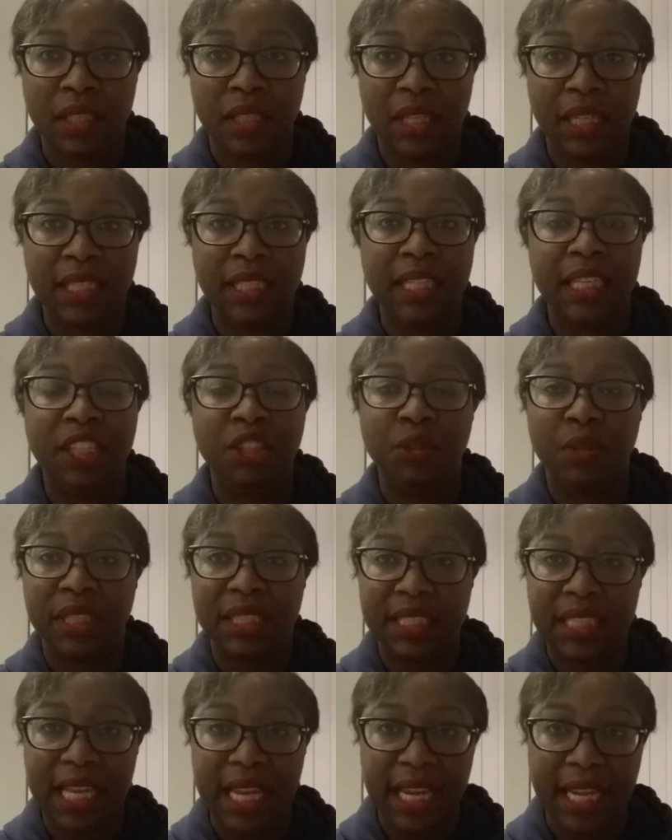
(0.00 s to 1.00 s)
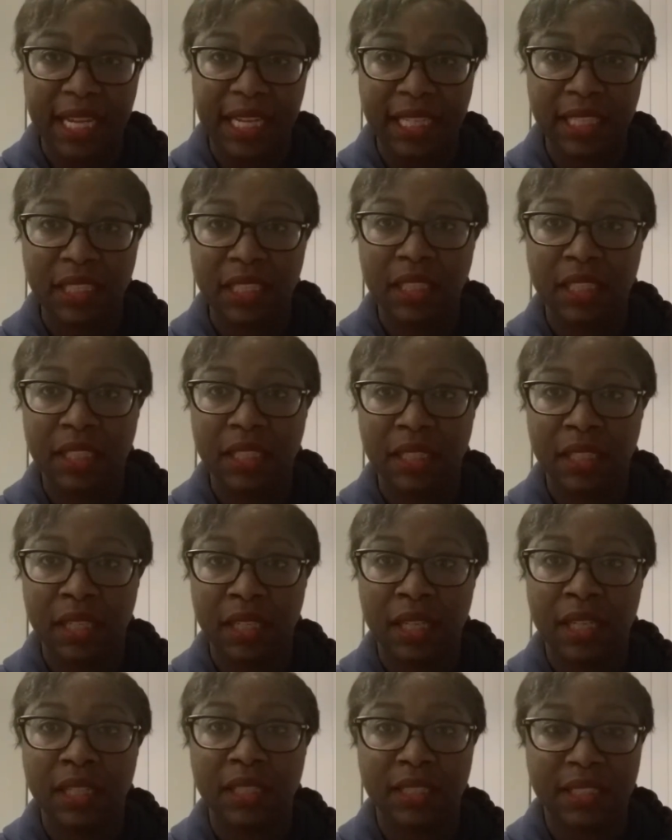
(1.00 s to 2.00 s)
and then you contain,
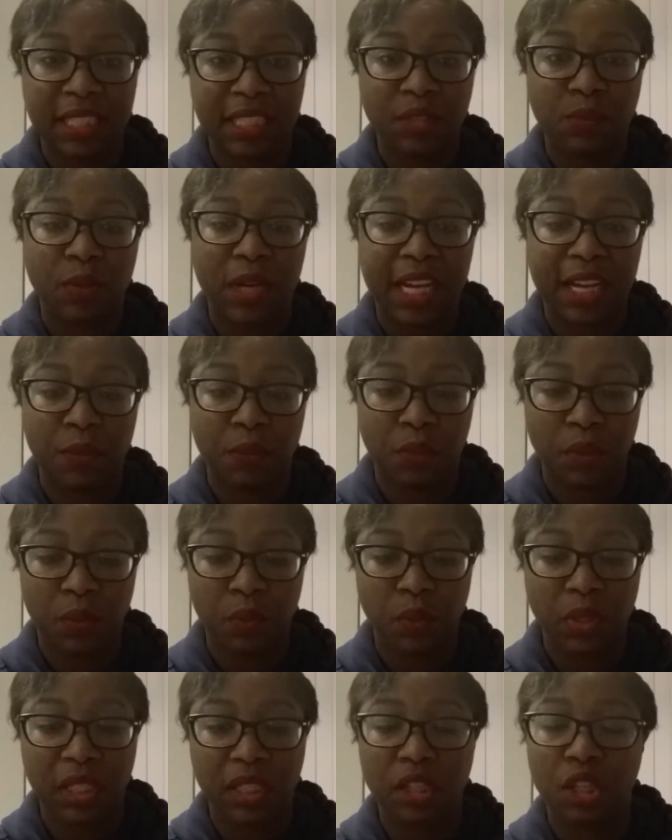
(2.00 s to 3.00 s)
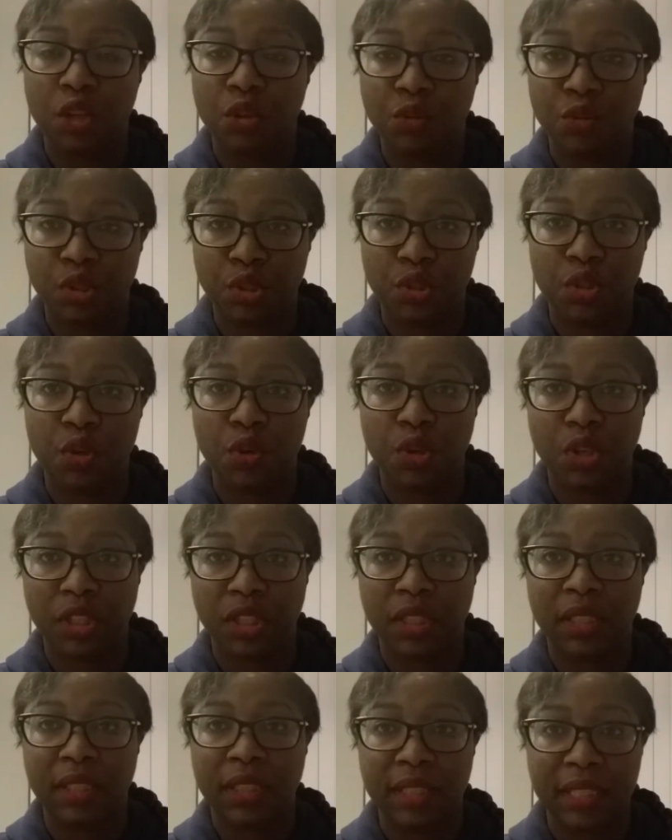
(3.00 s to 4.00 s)
because that's why when we close the
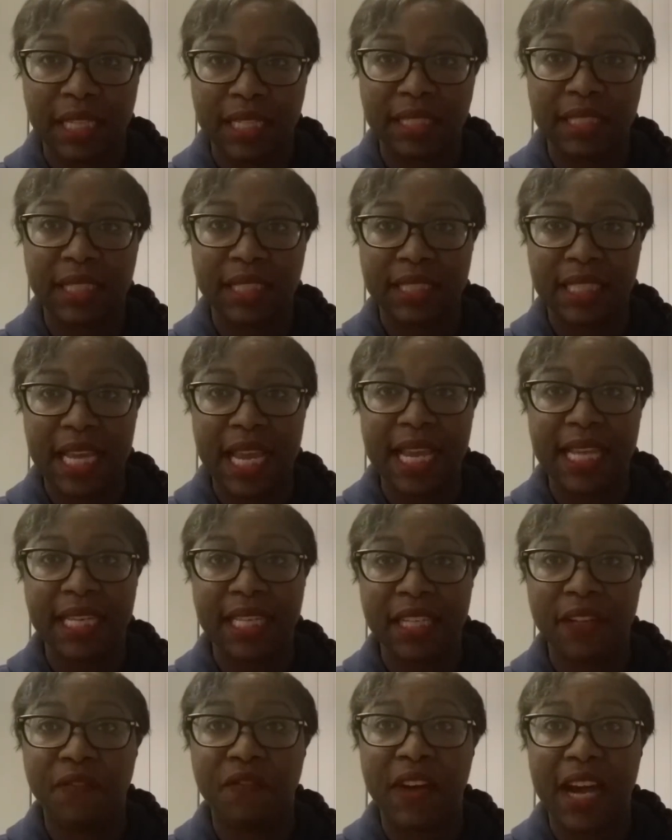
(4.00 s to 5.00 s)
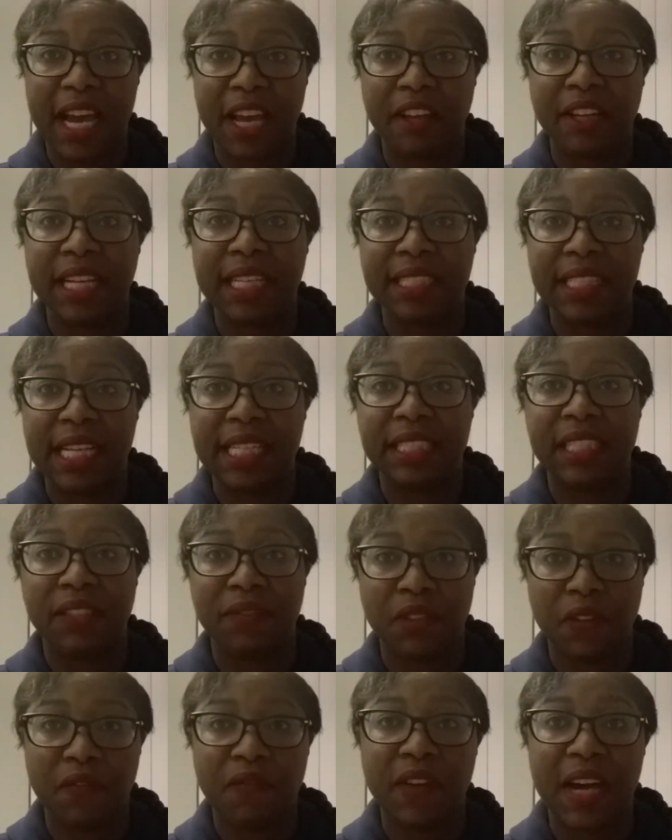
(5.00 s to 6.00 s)
door that's containing the fire, that's as
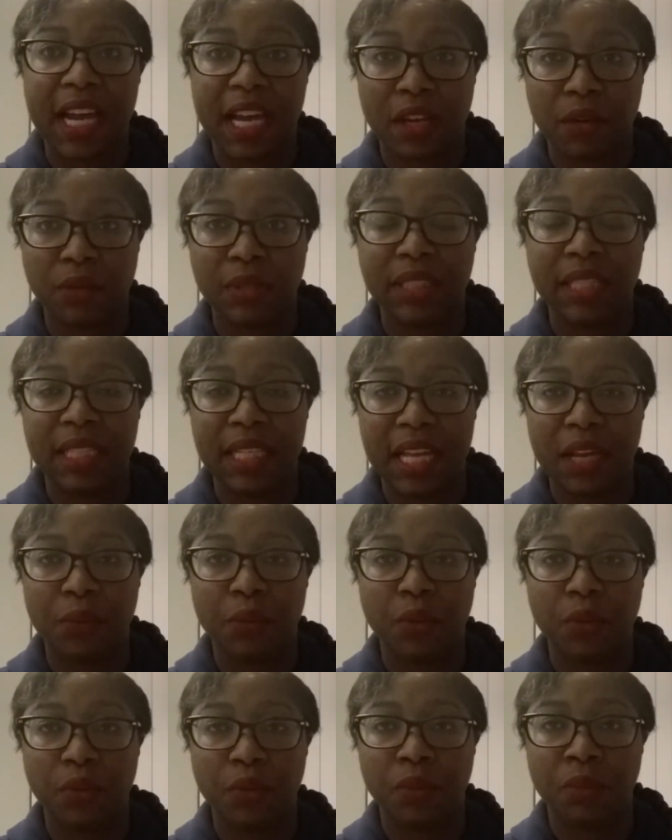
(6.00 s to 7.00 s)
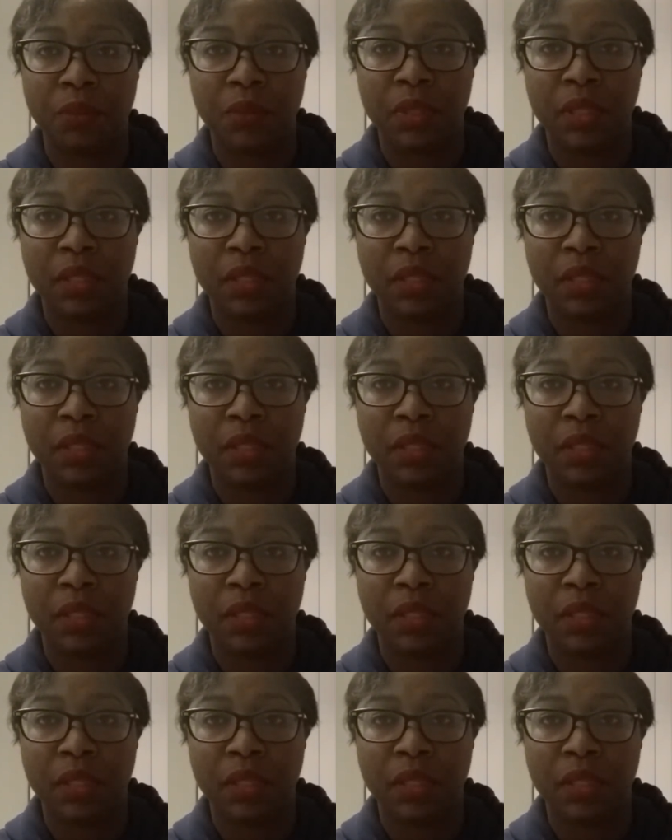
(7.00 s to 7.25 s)
if the fire was in that room.